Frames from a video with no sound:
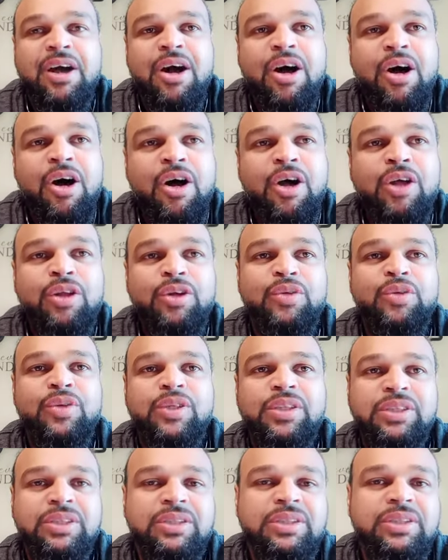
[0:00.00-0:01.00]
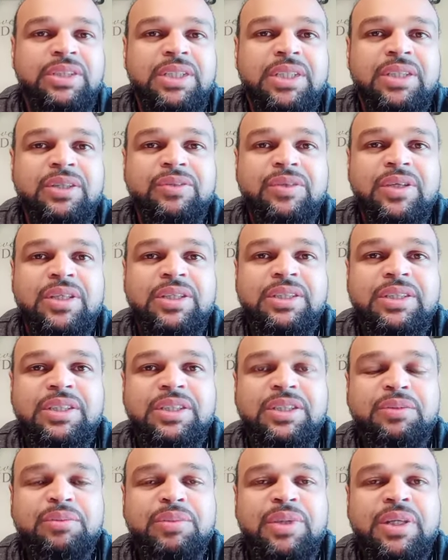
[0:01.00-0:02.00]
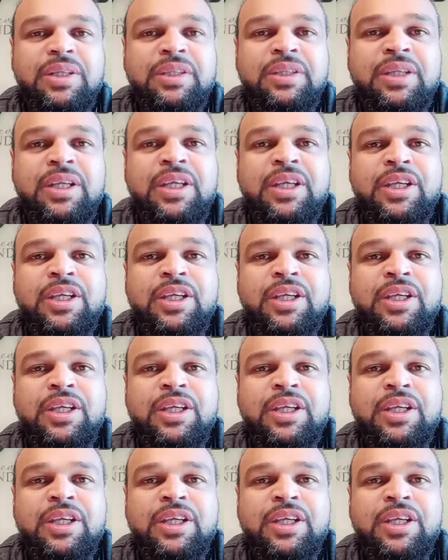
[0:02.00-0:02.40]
all questions that arise in your mind.